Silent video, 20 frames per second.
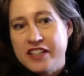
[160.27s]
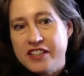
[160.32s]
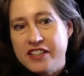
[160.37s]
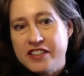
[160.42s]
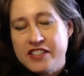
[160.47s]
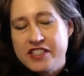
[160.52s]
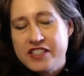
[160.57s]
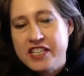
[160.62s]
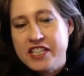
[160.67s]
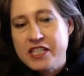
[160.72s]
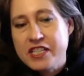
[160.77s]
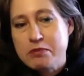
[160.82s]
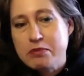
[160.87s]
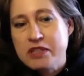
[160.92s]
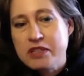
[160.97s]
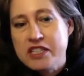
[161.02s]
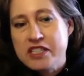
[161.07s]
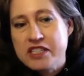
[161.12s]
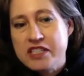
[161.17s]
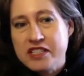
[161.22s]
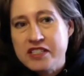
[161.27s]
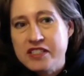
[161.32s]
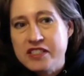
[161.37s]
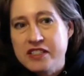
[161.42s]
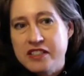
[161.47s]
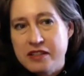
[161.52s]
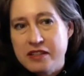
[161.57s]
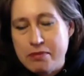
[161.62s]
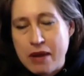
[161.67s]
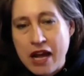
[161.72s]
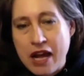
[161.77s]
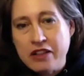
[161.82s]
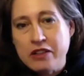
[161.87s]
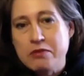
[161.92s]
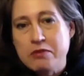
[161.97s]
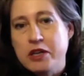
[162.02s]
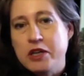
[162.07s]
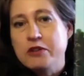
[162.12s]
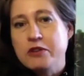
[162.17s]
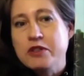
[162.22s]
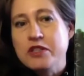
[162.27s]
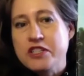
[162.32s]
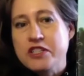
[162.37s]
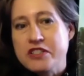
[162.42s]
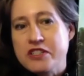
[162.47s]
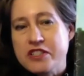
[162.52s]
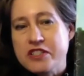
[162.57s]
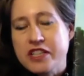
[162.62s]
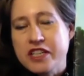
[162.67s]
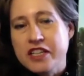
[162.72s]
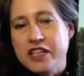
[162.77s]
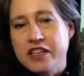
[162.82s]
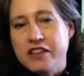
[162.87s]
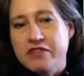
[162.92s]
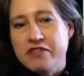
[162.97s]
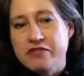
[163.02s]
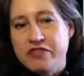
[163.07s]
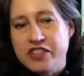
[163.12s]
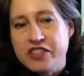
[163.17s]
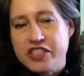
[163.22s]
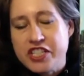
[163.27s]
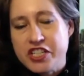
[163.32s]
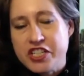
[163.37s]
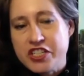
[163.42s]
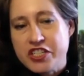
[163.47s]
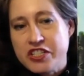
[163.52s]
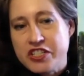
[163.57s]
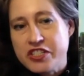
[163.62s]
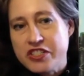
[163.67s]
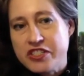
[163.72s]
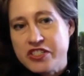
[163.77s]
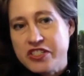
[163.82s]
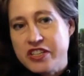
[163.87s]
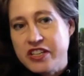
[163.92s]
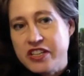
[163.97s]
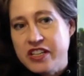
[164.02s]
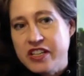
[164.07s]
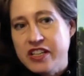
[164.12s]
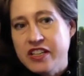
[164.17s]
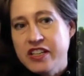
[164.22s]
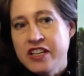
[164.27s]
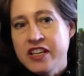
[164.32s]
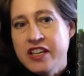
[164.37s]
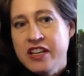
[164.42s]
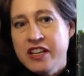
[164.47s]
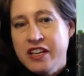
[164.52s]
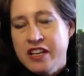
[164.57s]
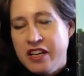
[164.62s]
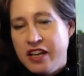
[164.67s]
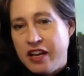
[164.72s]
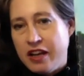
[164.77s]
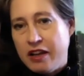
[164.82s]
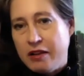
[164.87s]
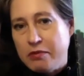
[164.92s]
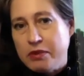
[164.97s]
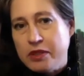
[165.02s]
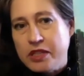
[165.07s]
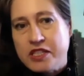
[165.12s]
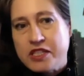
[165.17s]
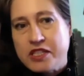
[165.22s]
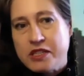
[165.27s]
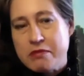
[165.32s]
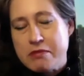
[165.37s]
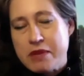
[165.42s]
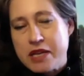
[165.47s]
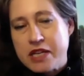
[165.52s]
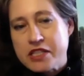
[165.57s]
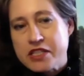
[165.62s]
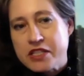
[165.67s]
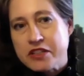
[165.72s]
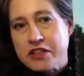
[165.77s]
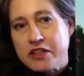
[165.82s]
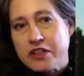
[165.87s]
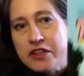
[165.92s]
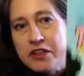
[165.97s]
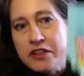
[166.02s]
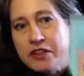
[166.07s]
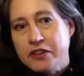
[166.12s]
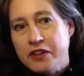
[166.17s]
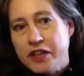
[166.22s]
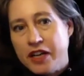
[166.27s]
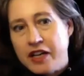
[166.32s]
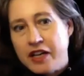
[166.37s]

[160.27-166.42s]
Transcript: This takes place in Palomar, which is like a fictitious place in Mexico.